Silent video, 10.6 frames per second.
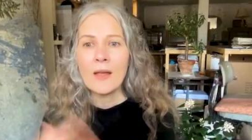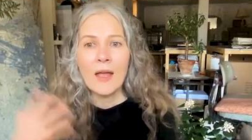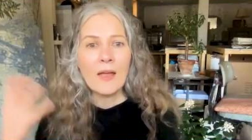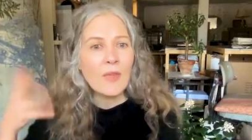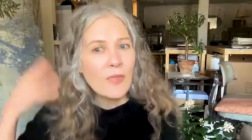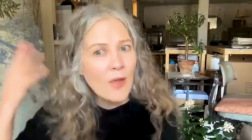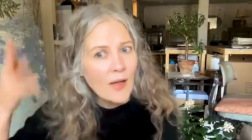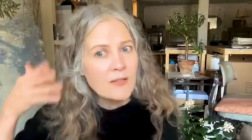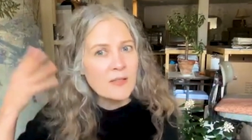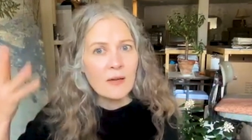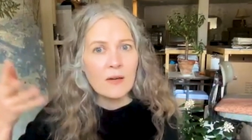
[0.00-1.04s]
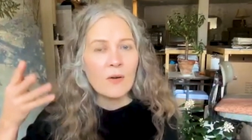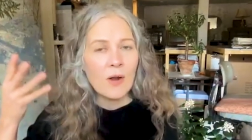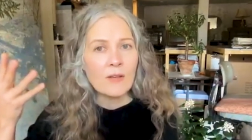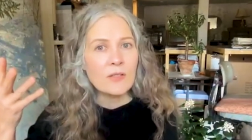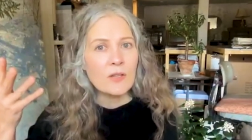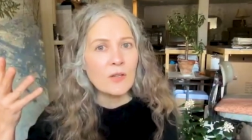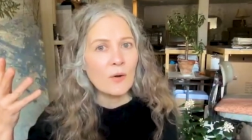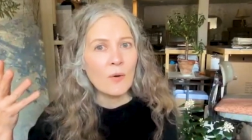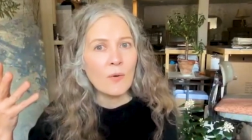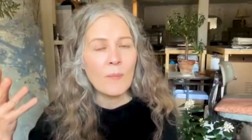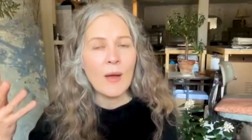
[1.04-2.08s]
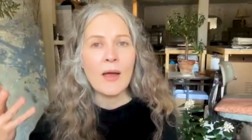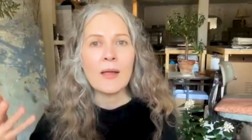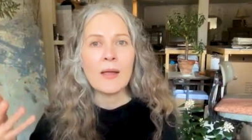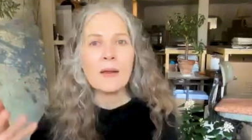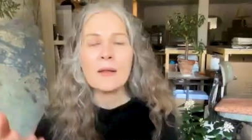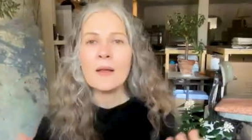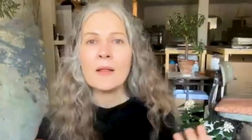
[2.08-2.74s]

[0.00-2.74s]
at the thoughts that are crossing your own mind